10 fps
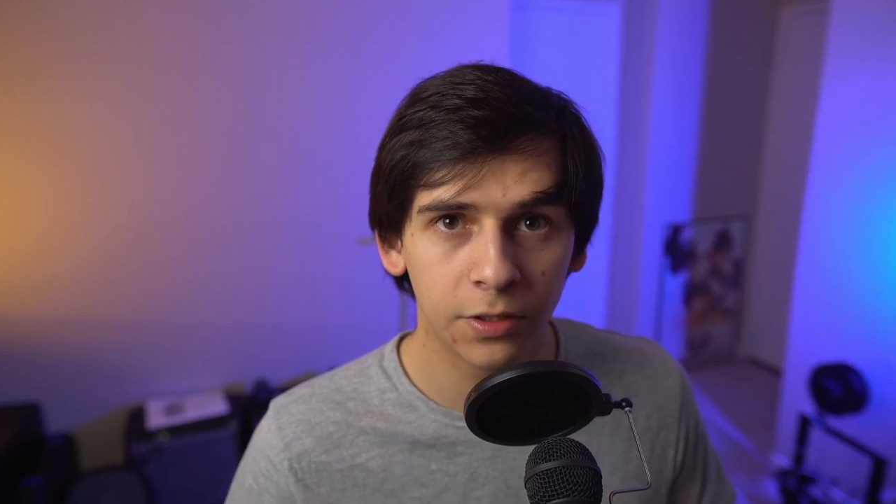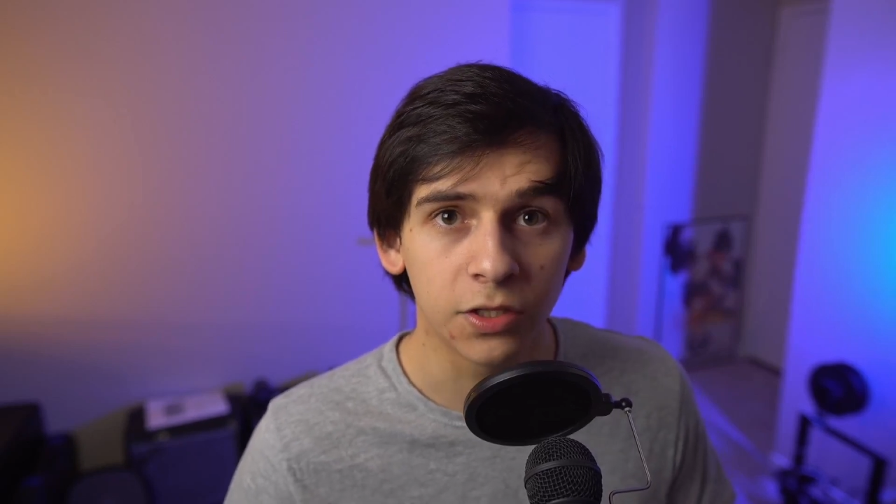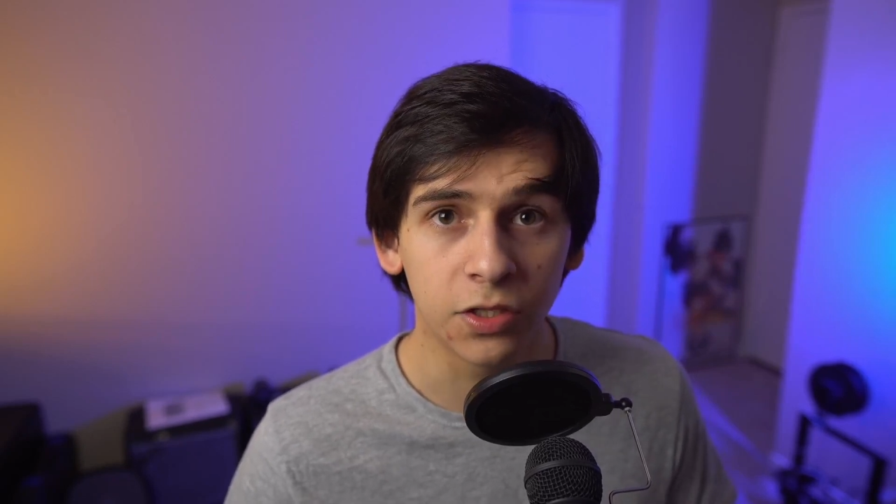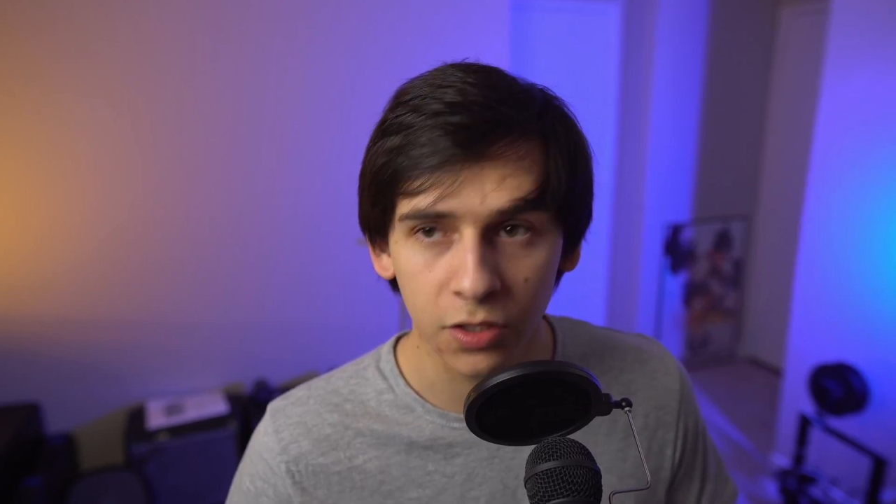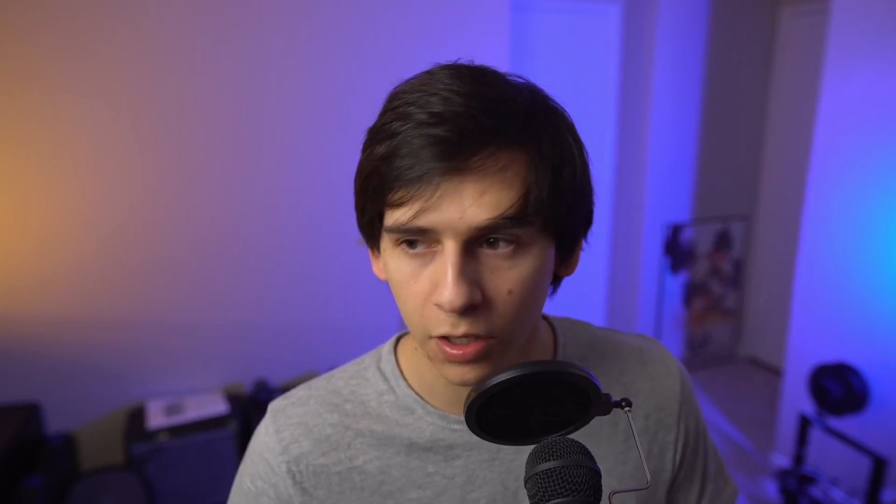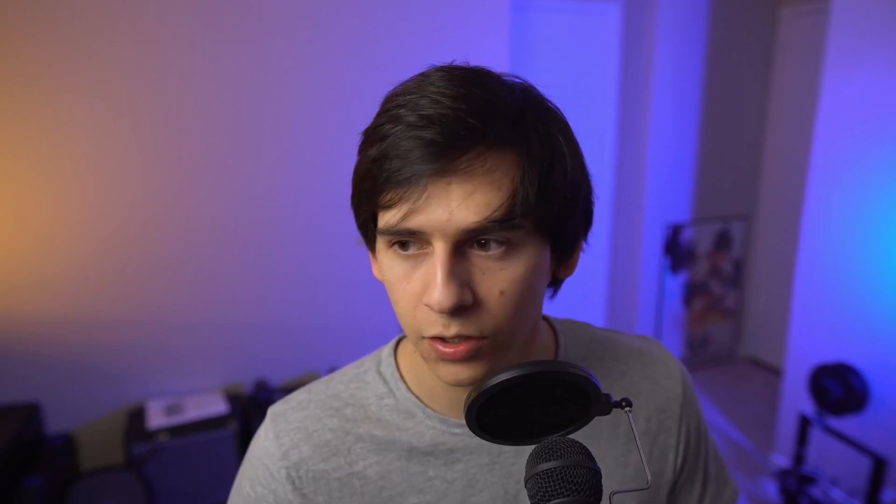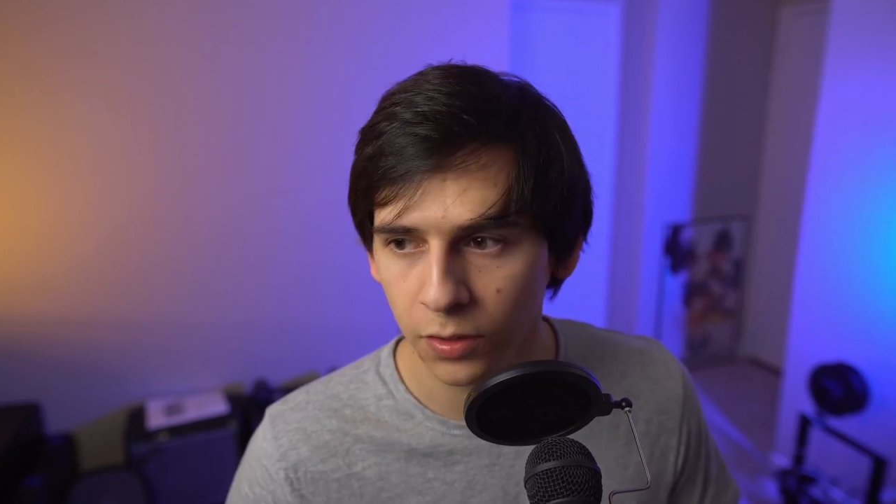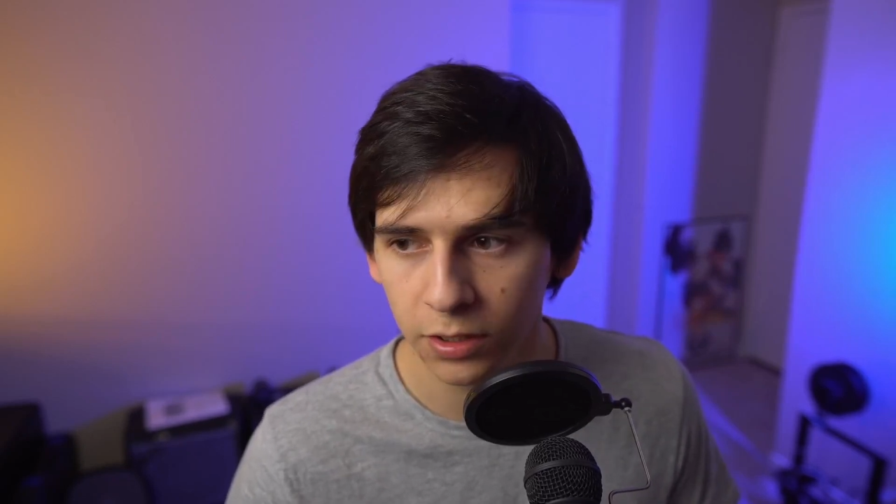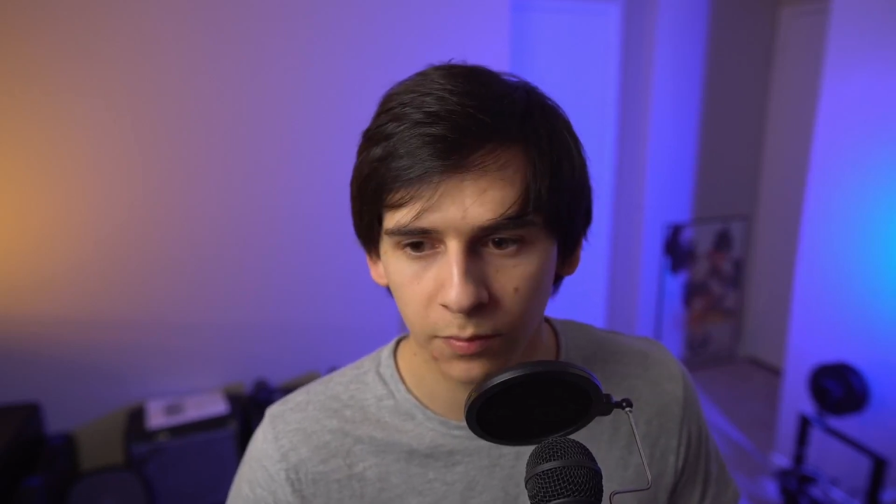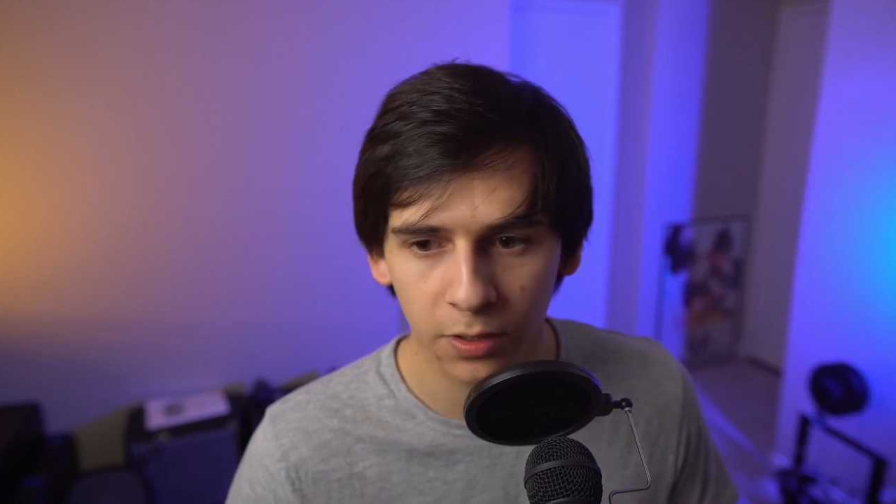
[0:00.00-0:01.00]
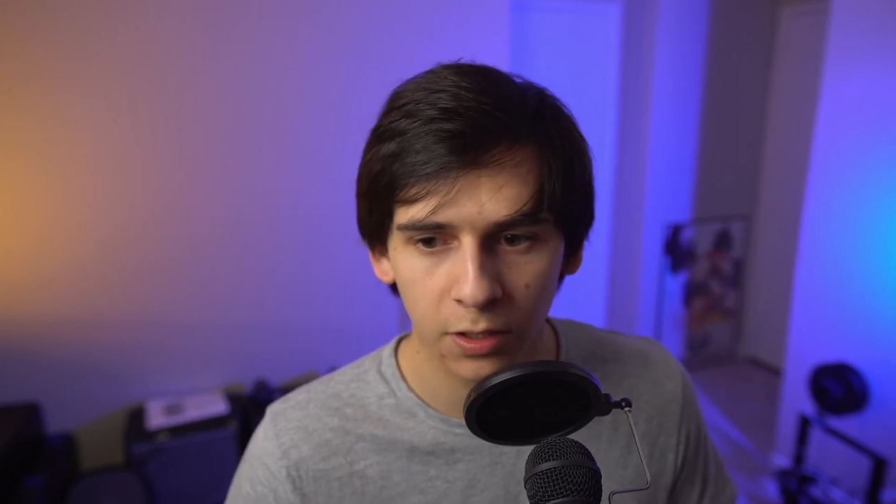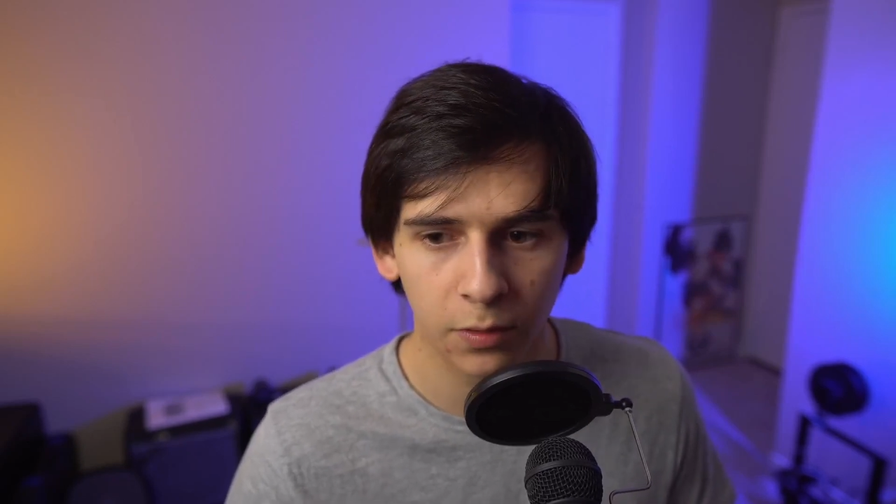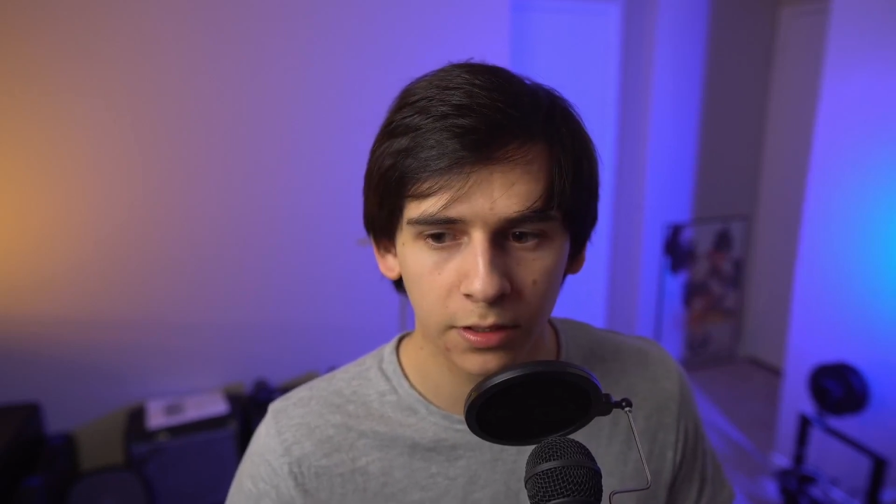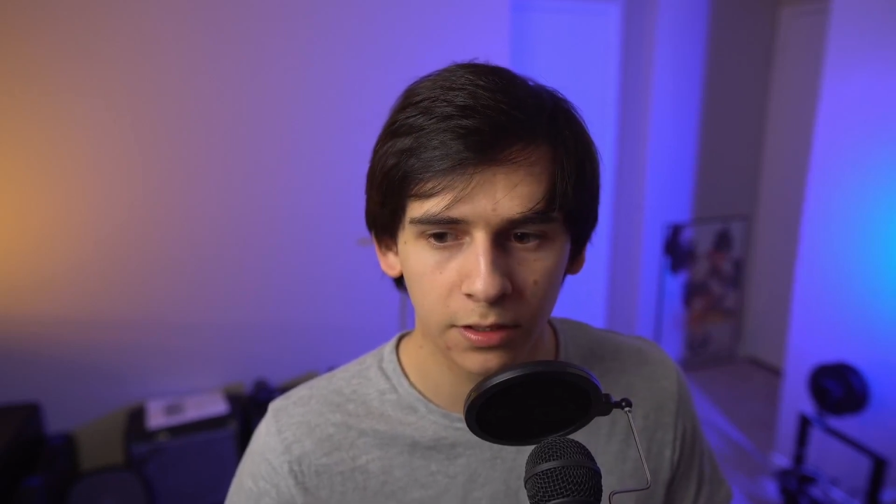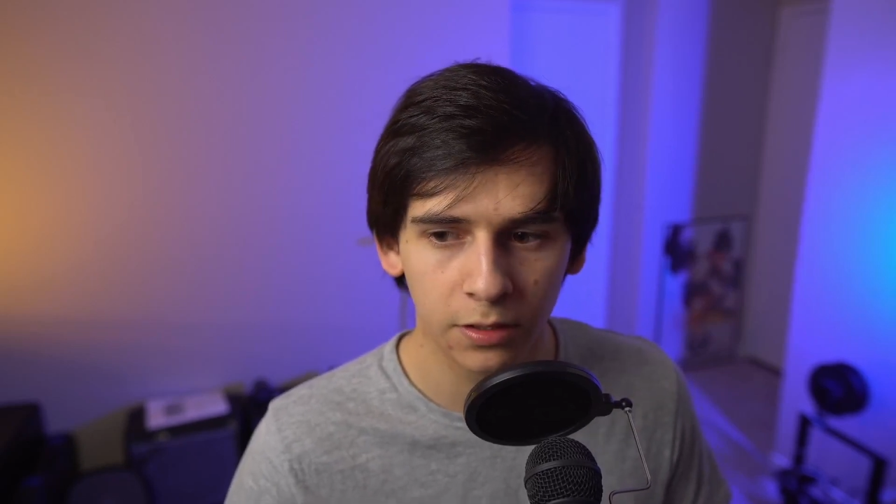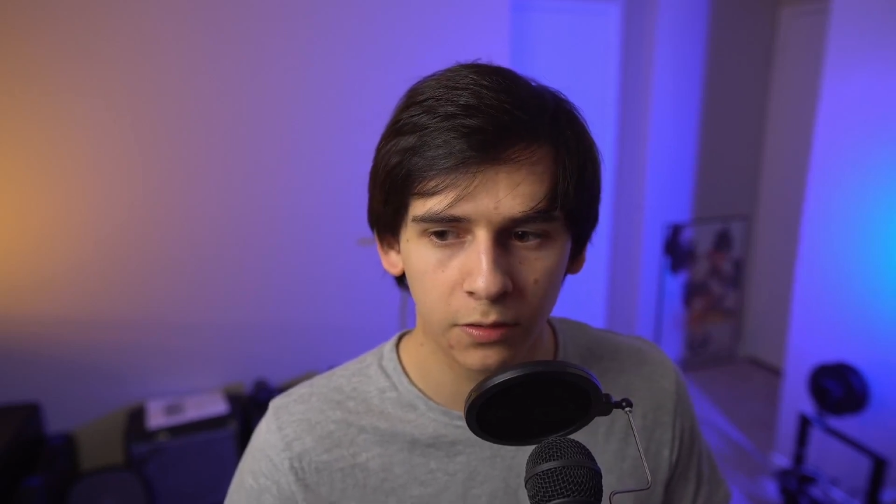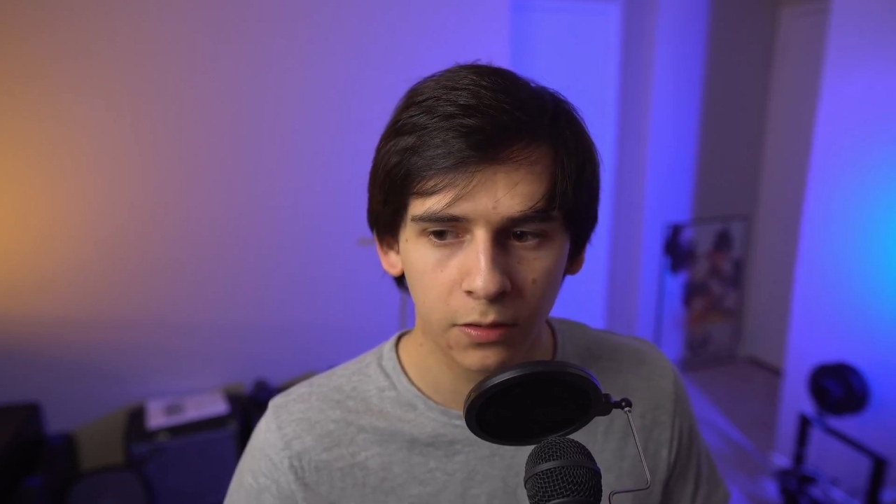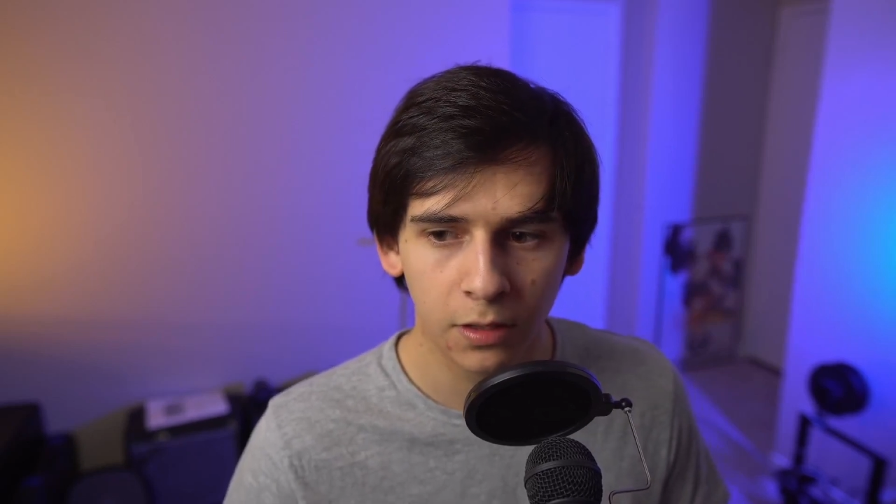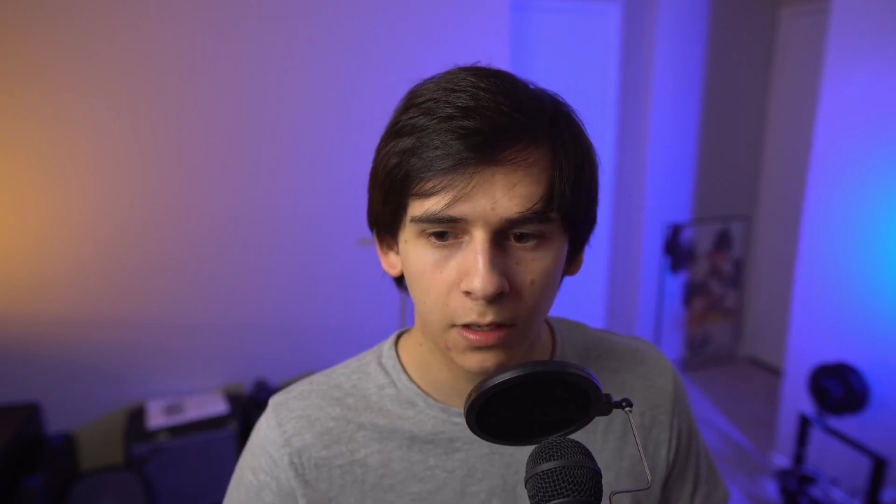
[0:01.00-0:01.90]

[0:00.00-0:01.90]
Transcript: to start doing something you want to do.